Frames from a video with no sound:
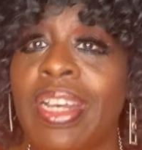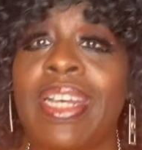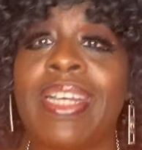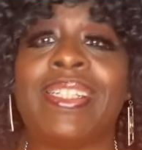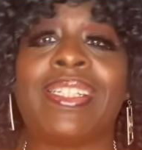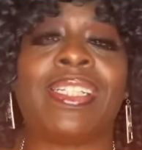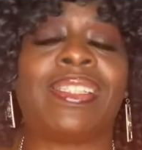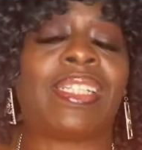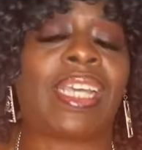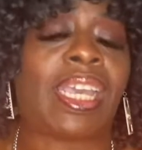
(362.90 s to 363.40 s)

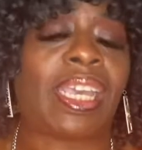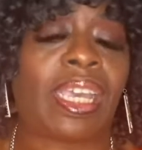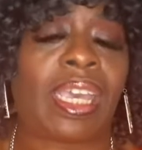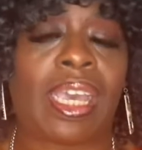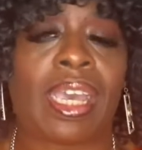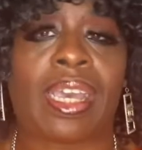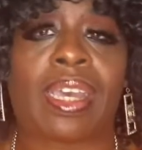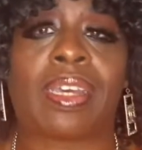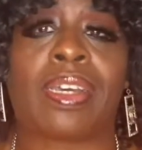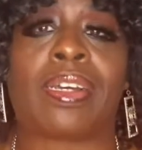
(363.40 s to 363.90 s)
that they
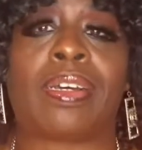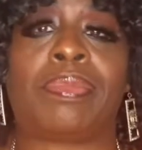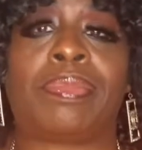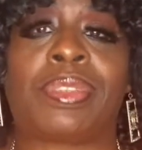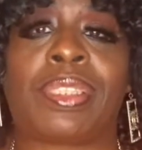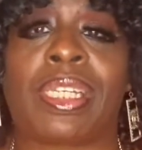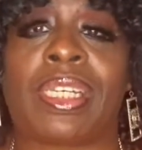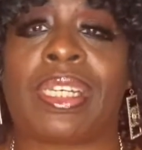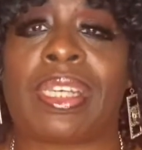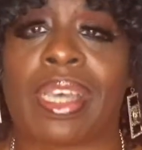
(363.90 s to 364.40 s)
can't come
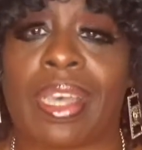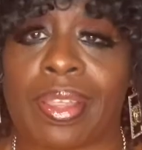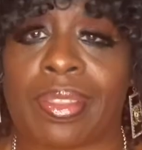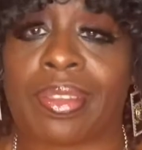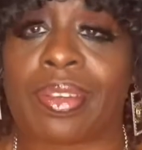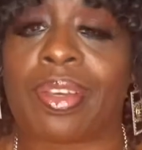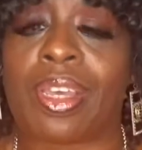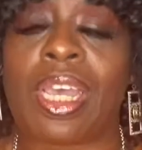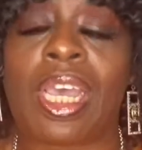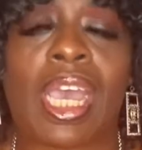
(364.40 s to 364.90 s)

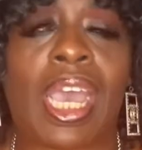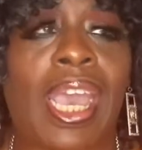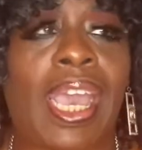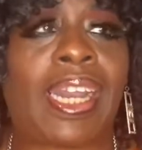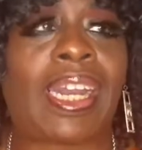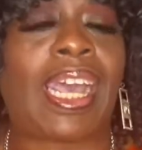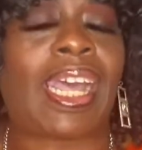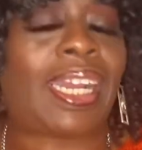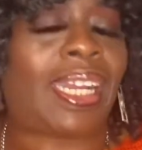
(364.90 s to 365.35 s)
together. And a